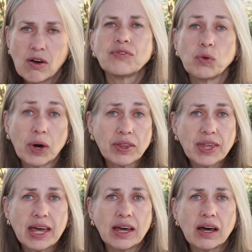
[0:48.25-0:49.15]
For one
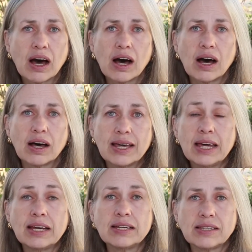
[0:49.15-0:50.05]
thing,
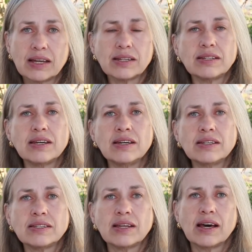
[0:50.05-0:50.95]
it is
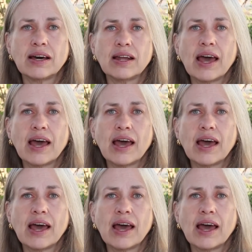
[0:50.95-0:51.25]
entities that